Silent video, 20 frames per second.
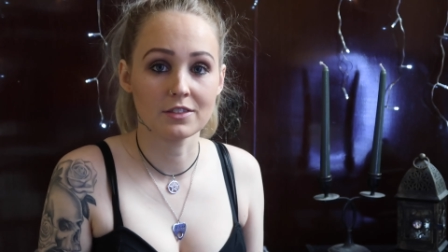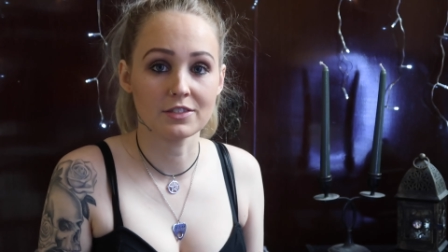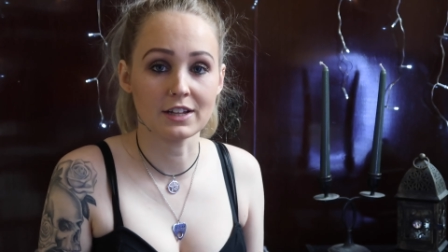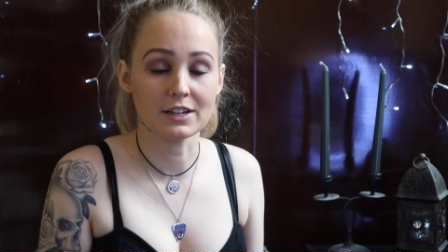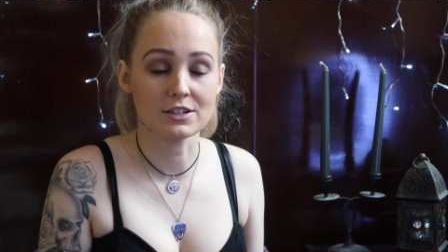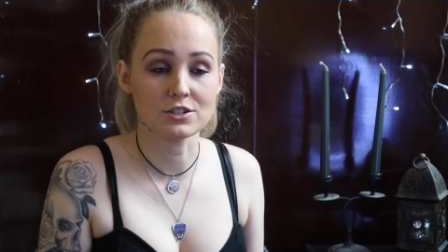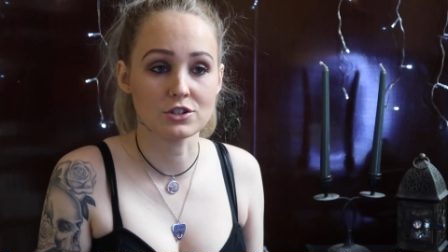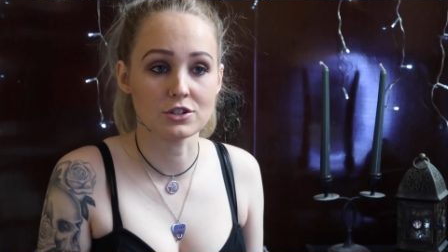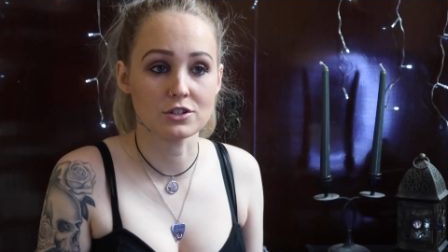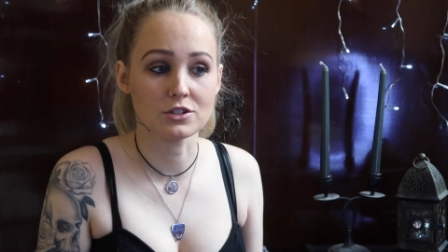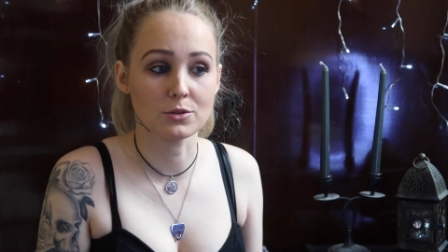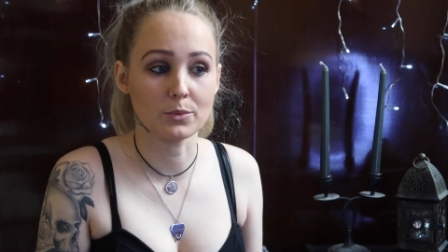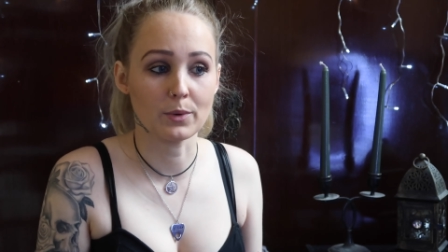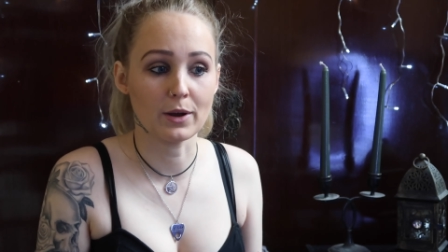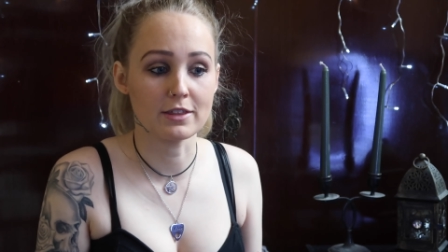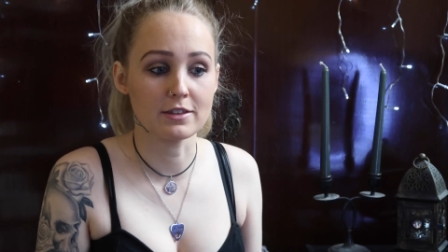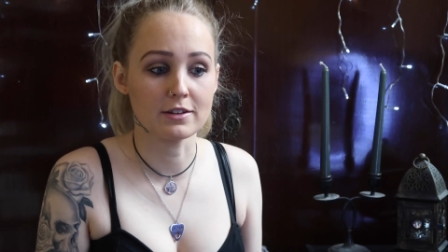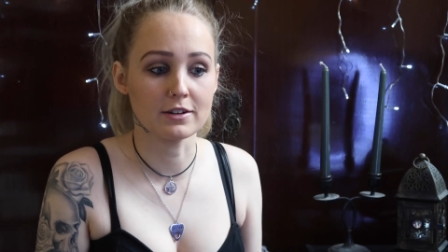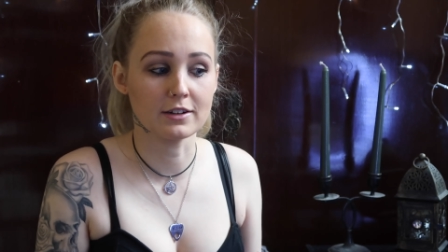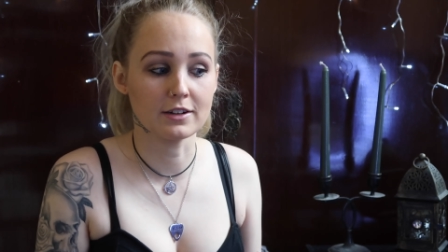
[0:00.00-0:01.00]
that's just the
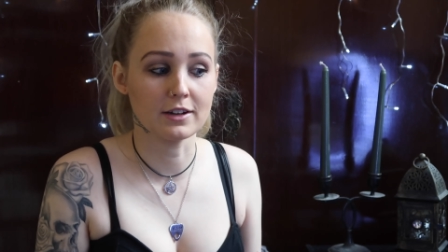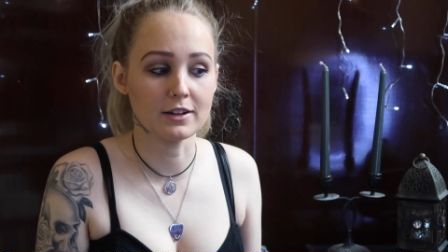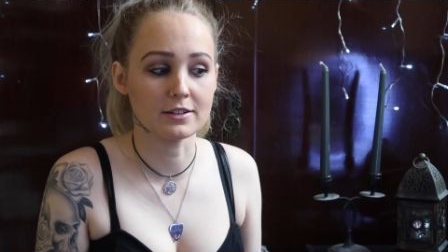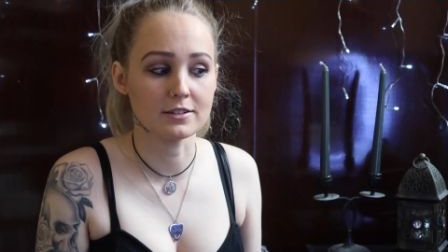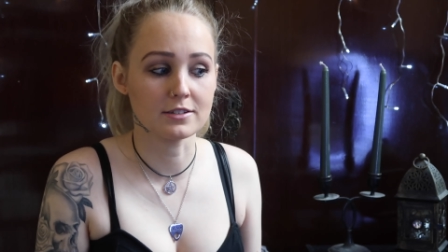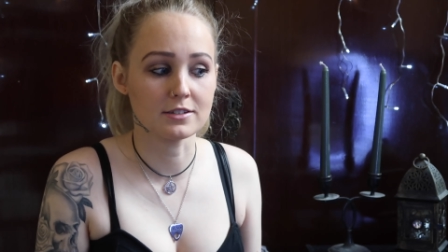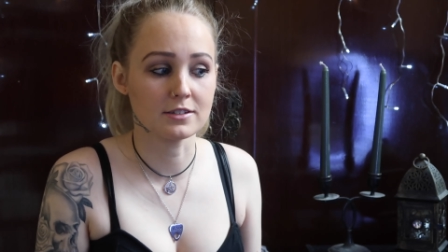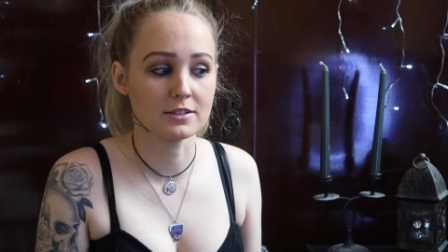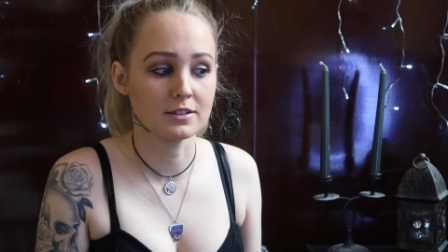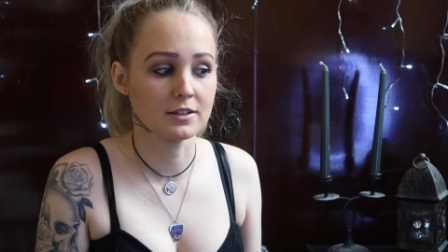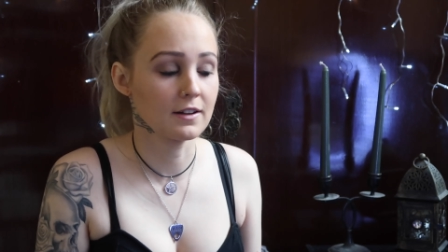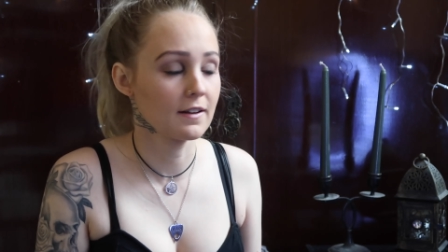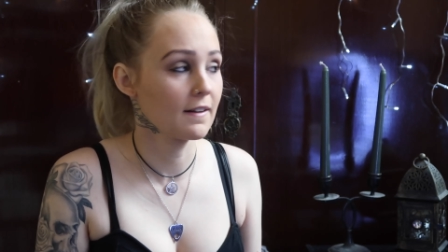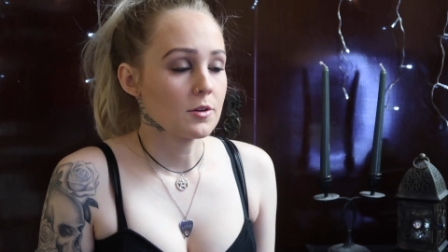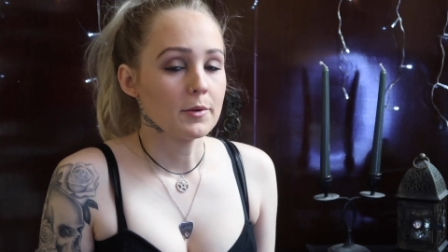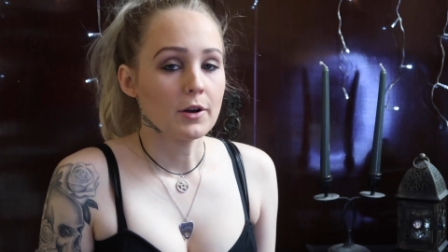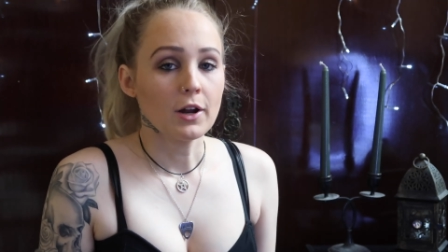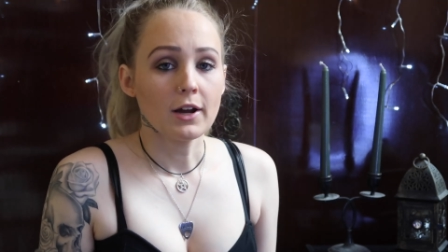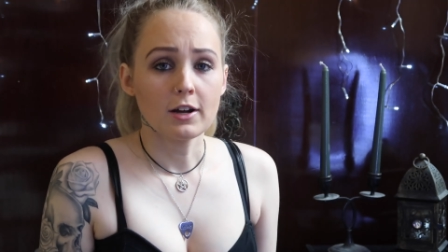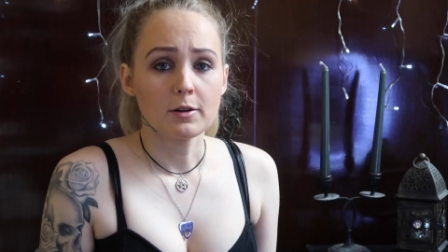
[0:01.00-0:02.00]
way that it is.
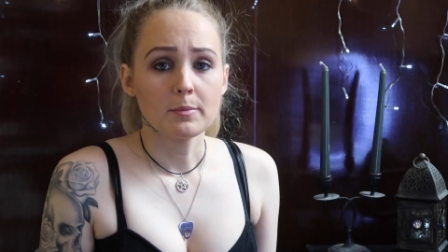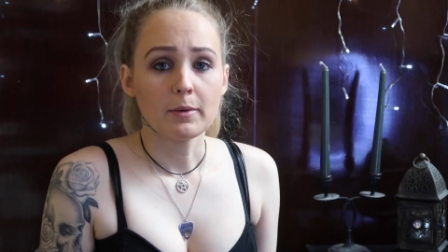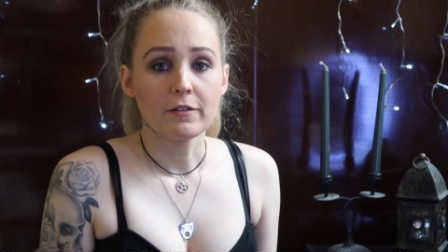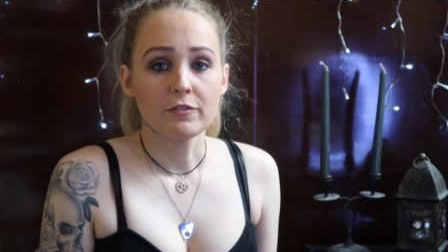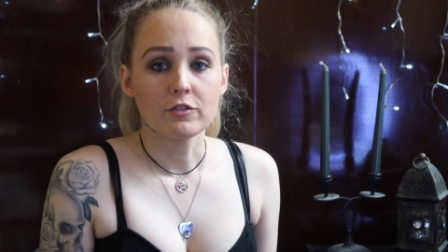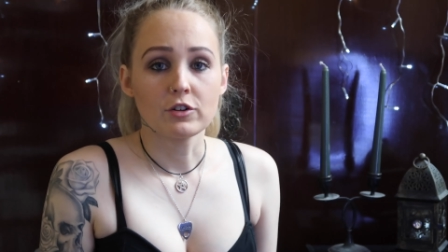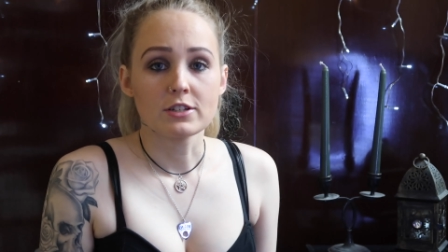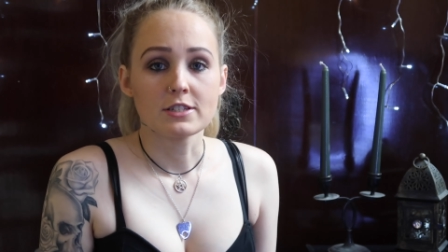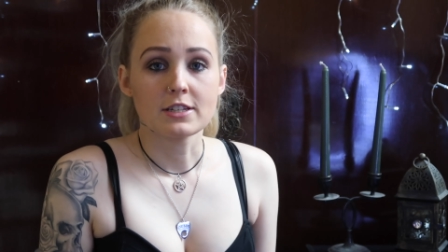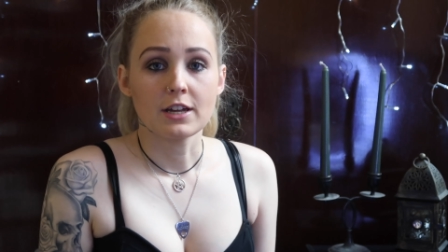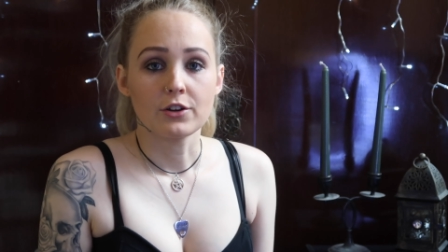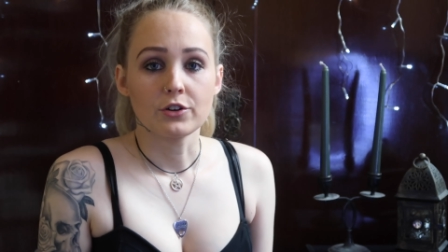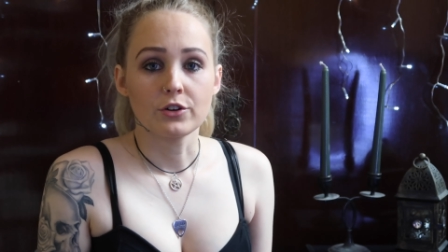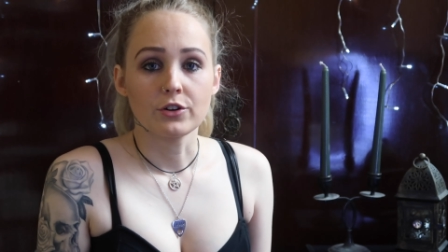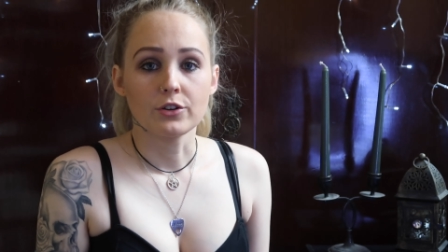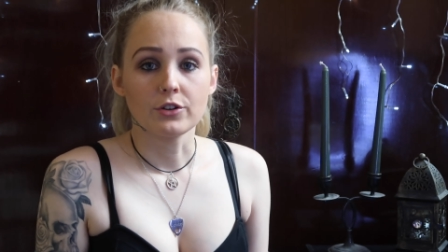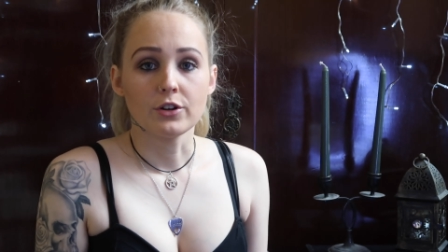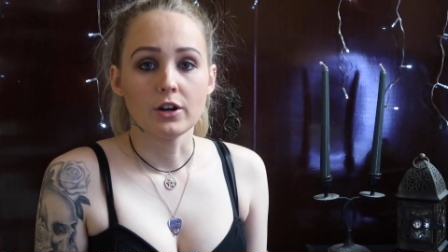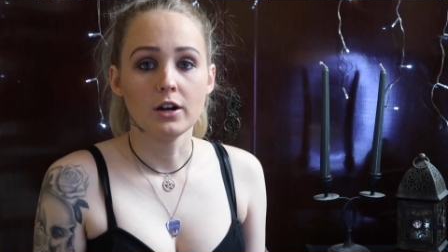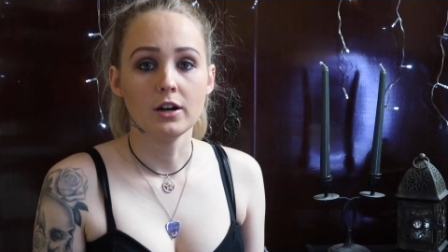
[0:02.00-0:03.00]
So when I got my first
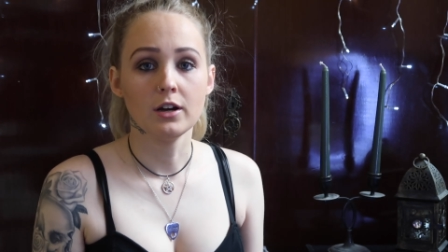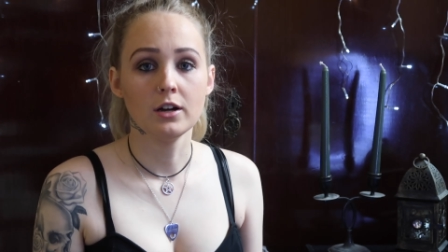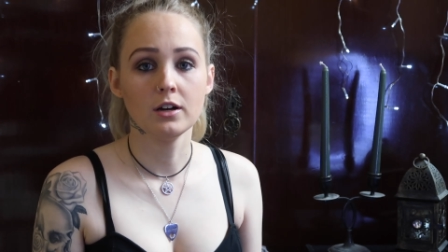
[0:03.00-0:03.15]
tattoo,